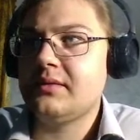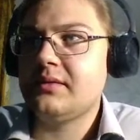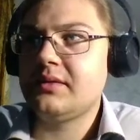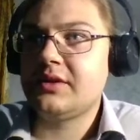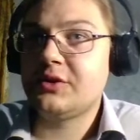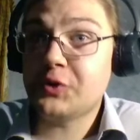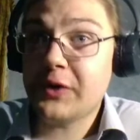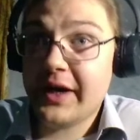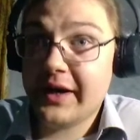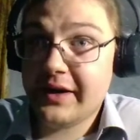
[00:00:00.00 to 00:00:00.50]

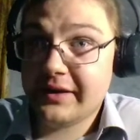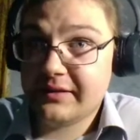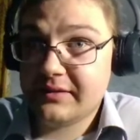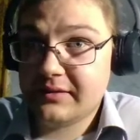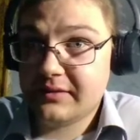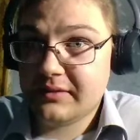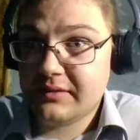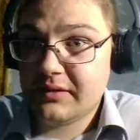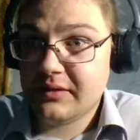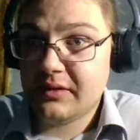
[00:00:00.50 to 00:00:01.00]

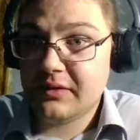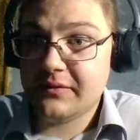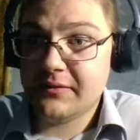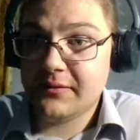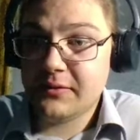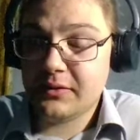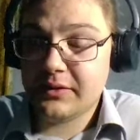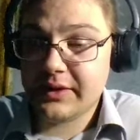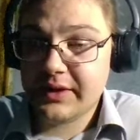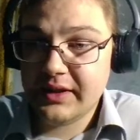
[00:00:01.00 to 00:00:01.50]
grass
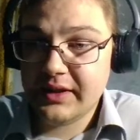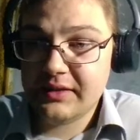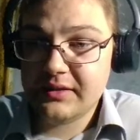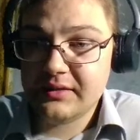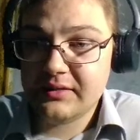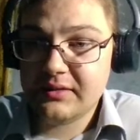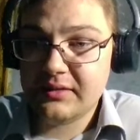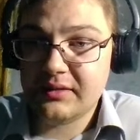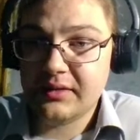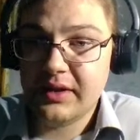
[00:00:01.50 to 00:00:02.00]
for
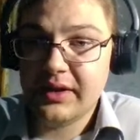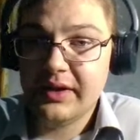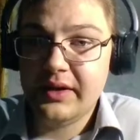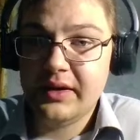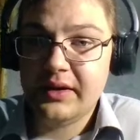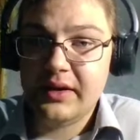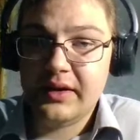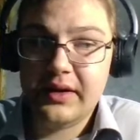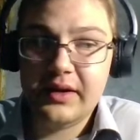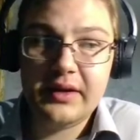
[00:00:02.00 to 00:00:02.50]
cattle
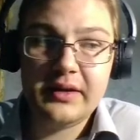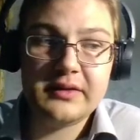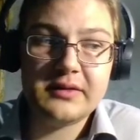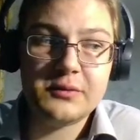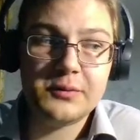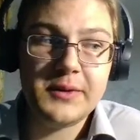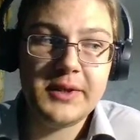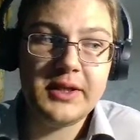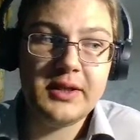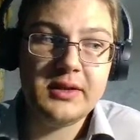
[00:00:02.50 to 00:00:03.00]
as
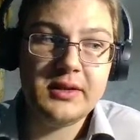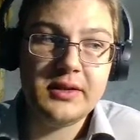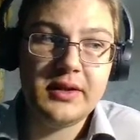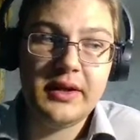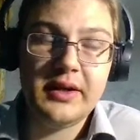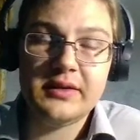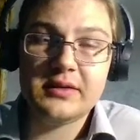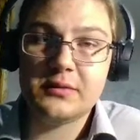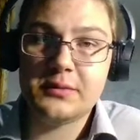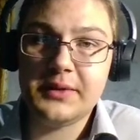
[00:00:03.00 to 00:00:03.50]
well
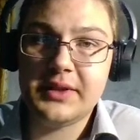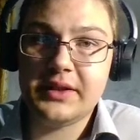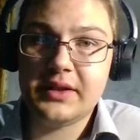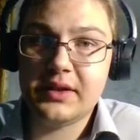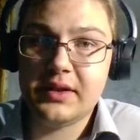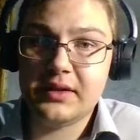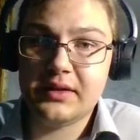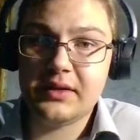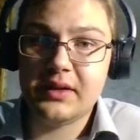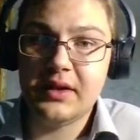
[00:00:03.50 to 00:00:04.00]
as we
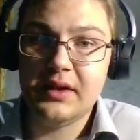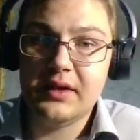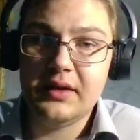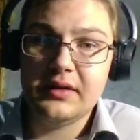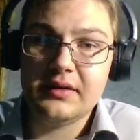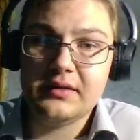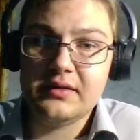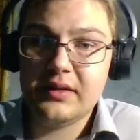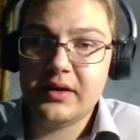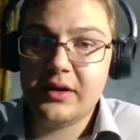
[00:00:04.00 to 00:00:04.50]
can
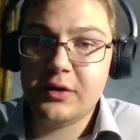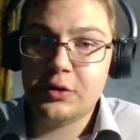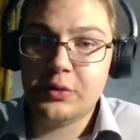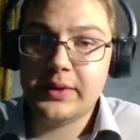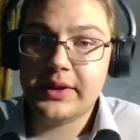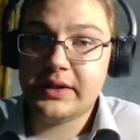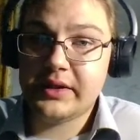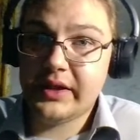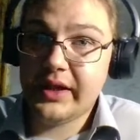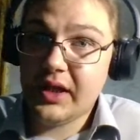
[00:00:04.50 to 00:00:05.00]
sow
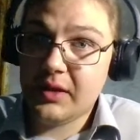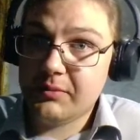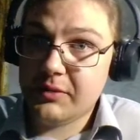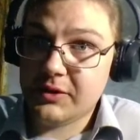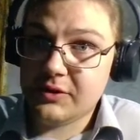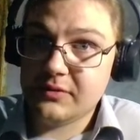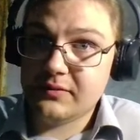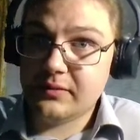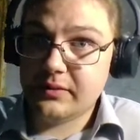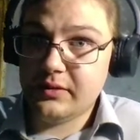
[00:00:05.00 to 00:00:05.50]

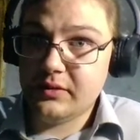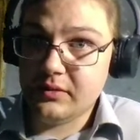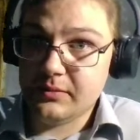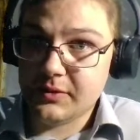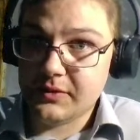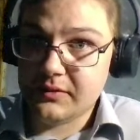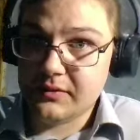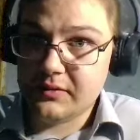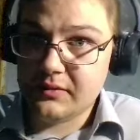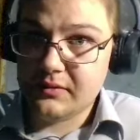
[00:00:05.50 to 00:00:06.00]
cabbage for
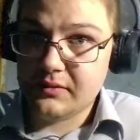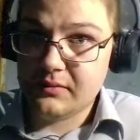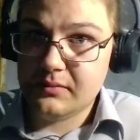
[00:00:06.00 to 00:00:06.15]
humans.